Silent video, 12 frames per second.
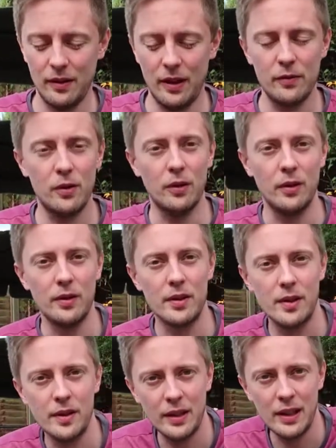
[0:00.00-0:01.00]
I've got
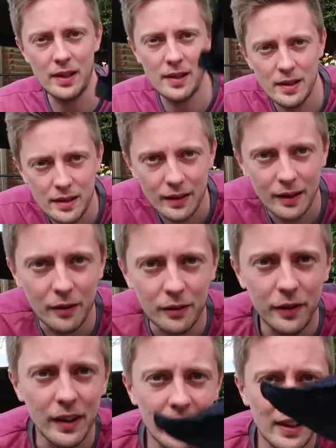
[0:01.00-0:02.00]
this little
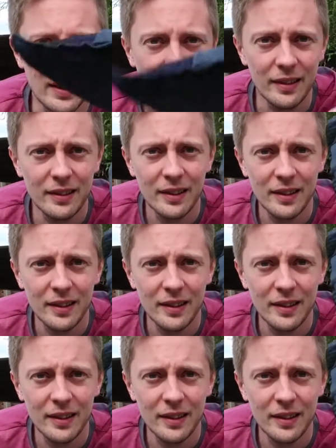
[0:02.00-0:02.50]
thing here.